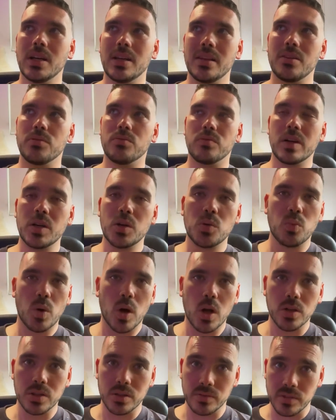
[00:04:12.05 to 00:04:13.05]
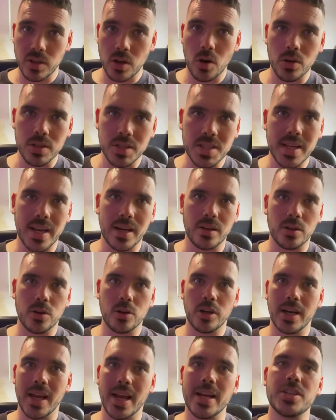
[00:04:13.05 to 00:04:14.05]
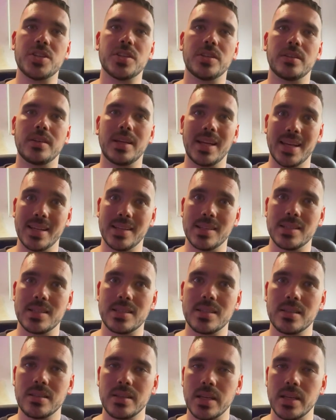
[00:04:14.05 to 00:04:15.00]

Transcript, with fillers: the real world of content creation is.